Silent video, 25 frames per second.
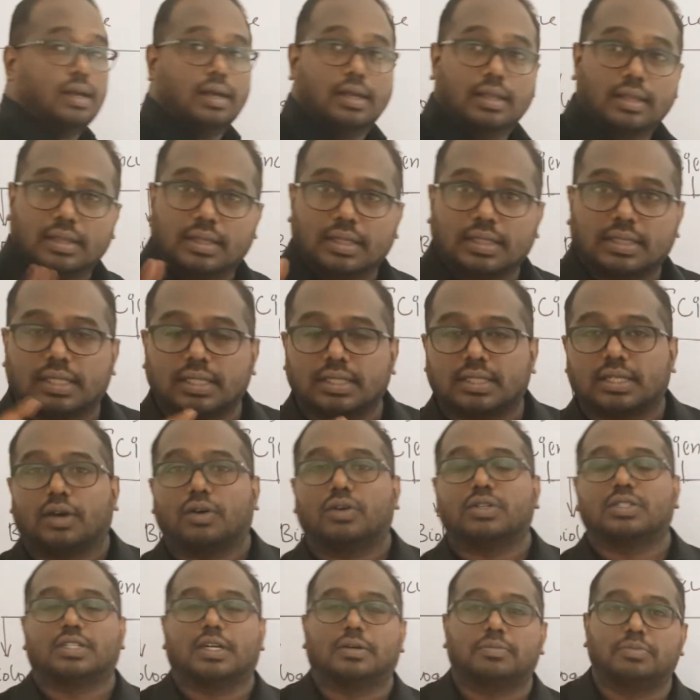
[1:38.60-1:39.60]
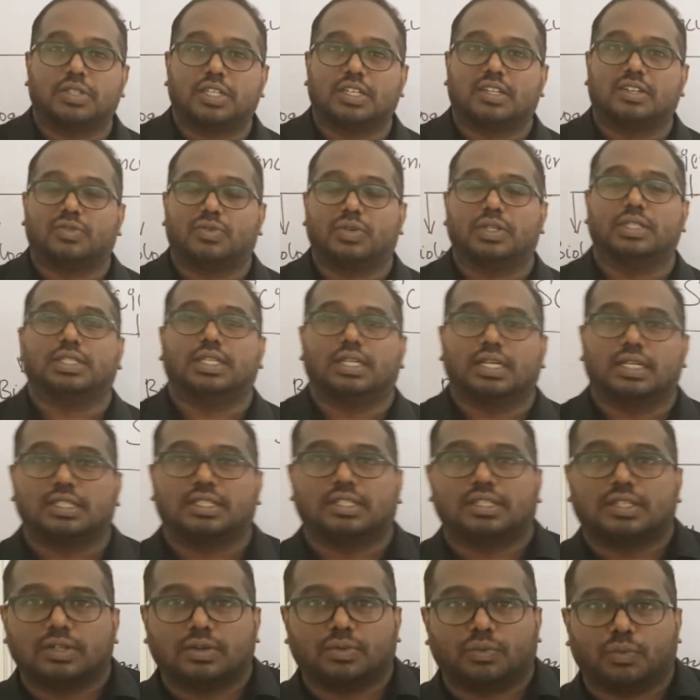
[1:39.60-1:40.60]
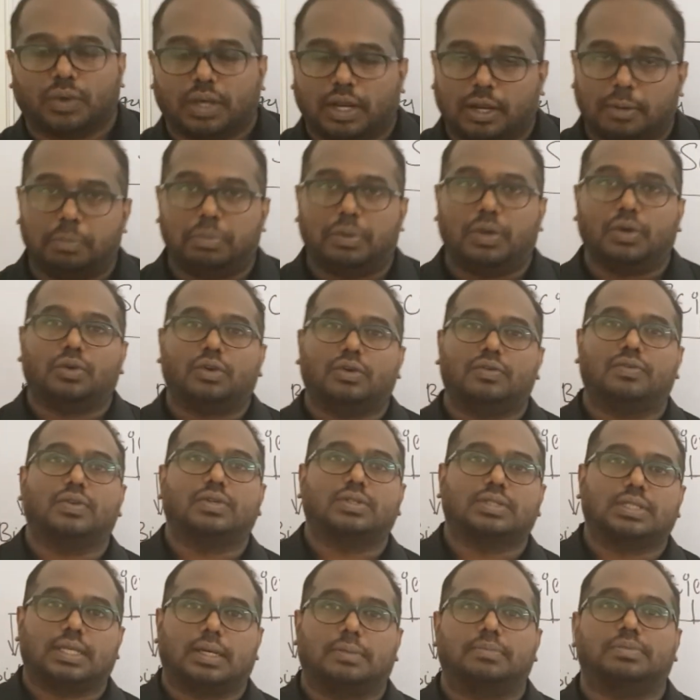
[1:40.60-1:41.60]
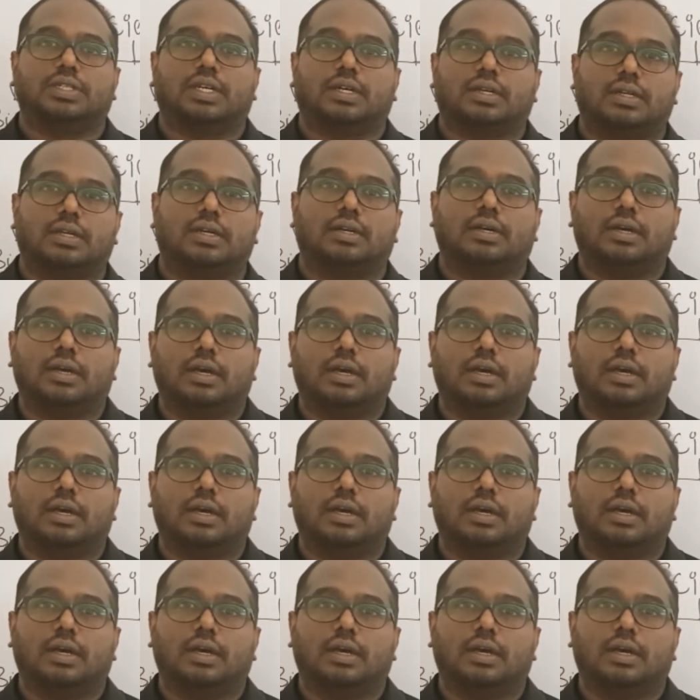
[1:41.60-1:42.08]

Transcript: This is our subject, physics, very beautiful subject.